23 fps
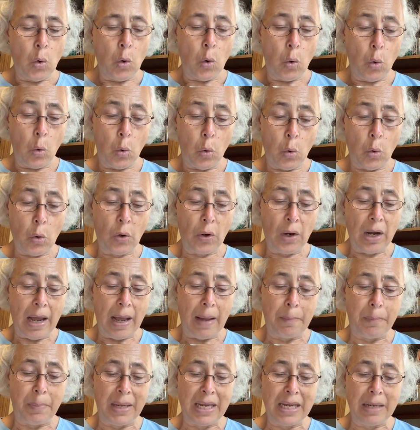Or a
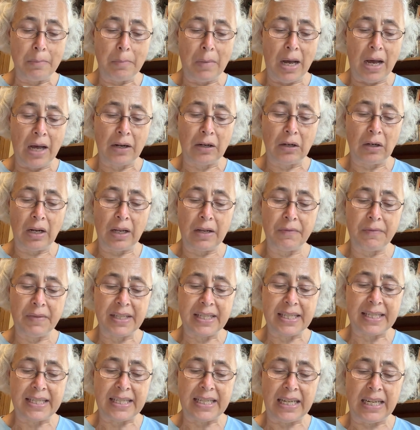big model of the
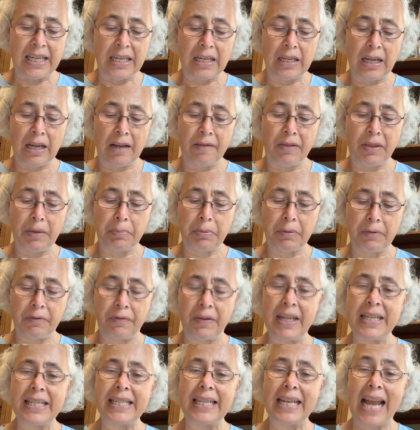scene of the
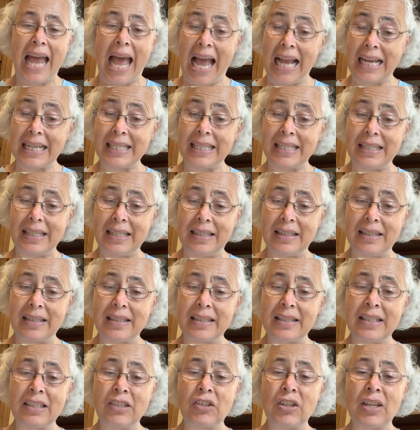prevented accident,
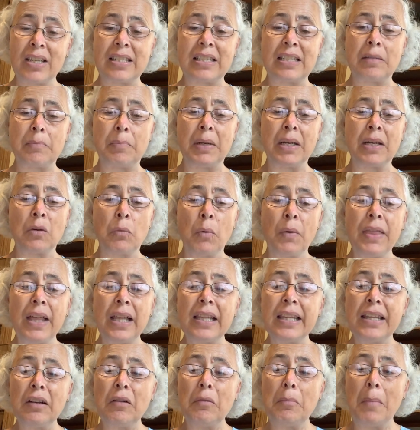suggested Peter, with a
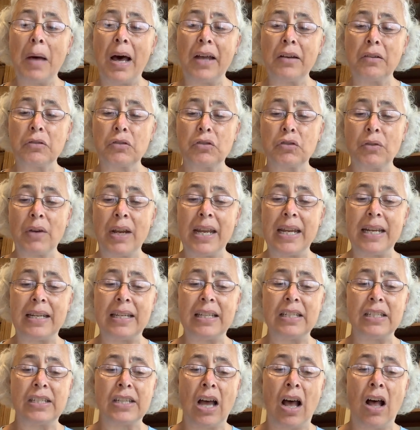little model train
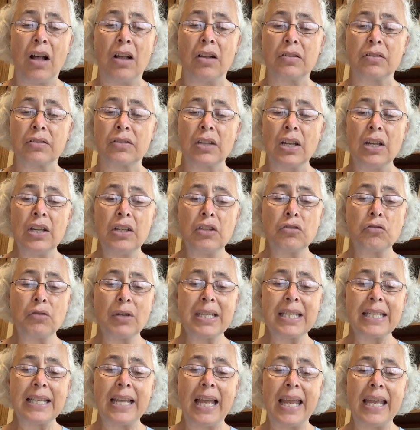and dolls
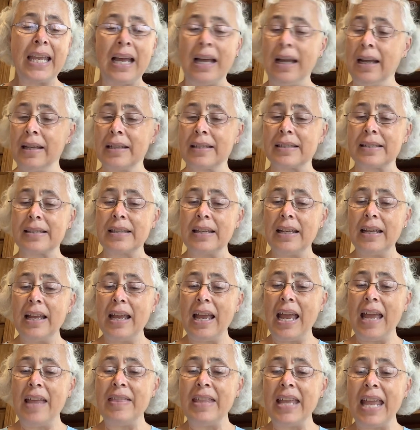dressed like us,
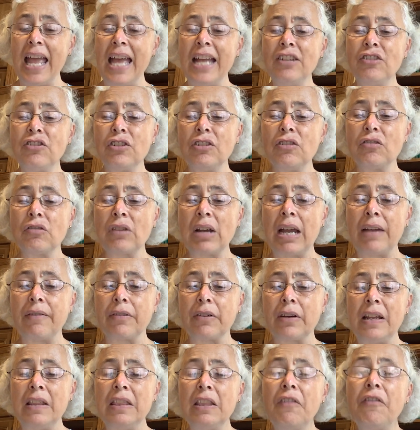and the engine driver
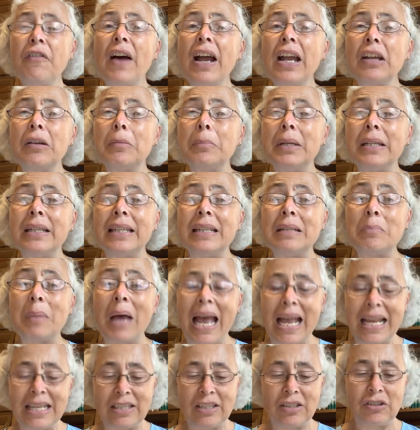and the firemen and
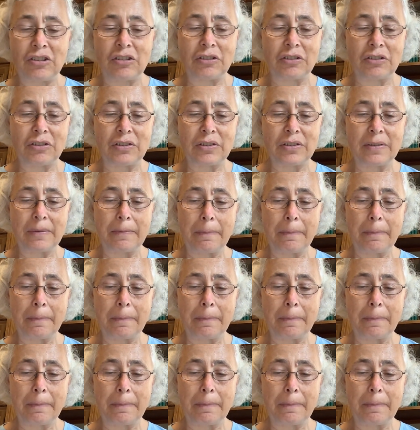passengers.